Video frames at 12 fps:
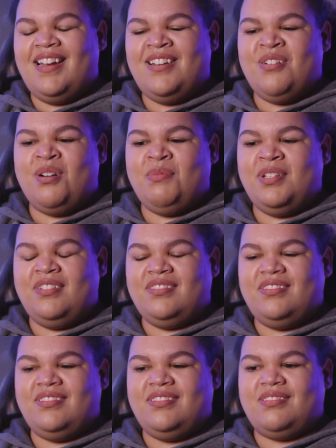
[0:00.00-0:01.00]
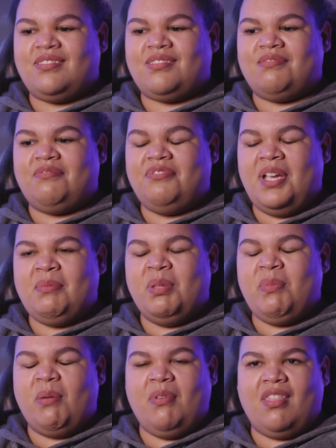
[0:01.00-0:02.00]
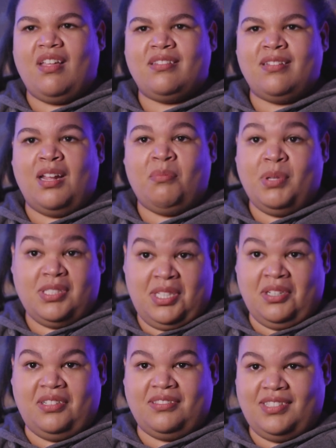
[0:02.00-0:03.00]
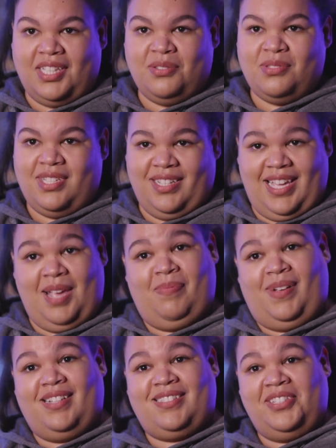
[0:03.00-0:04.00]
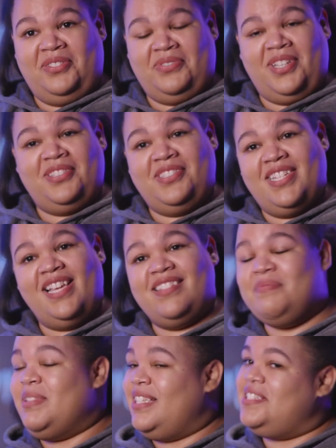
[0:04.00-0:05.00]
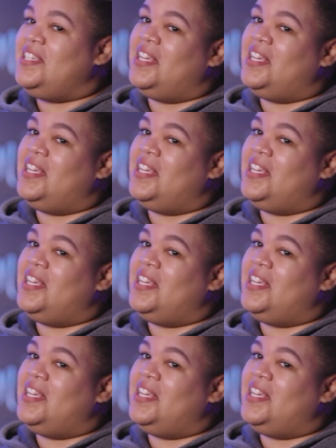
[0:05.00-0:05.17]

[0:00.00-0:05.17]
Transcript: in a normal family, maybe that's not a big deal that you see a cake box on your father's desk, but this